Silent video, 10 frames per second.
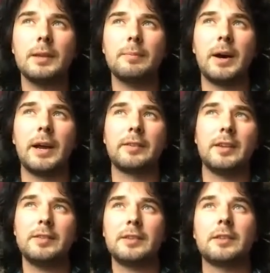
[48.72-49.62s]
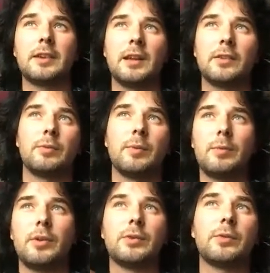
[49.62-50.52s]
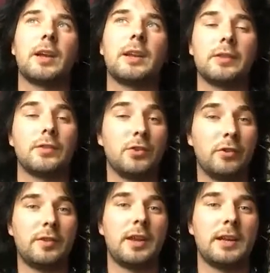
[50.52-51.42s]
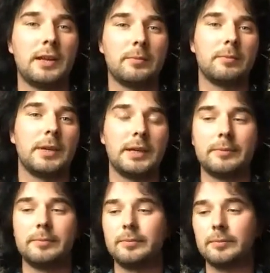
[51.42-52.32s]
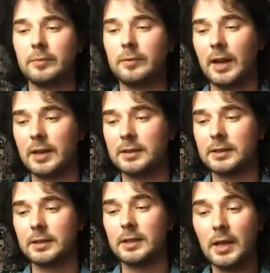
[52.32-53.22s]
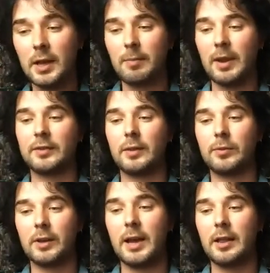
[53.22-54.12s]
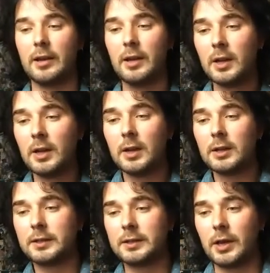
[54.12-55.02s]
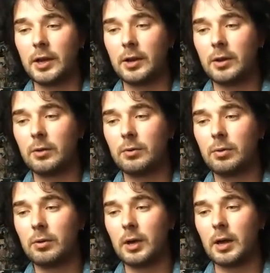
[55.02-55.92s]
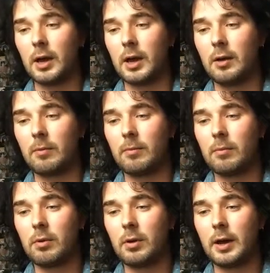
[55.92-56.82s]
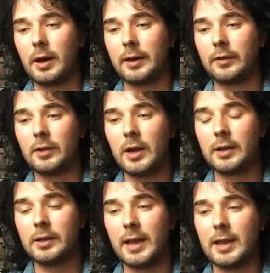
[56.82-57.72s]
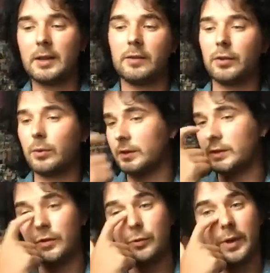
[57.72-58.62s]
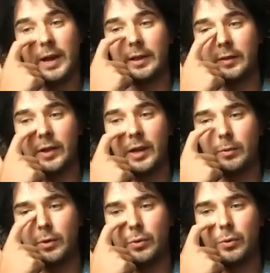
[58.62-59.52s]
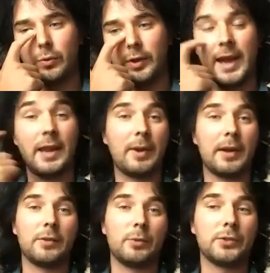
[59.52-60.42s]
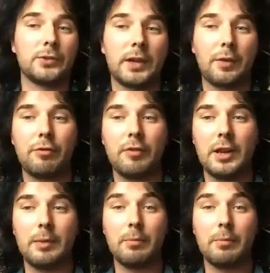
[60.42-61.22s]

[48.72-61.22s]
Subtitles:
my artistic talents with my musical talents and storytelling talents and mix them together. So I started getting into a software at the time called Animator, which was like a 3D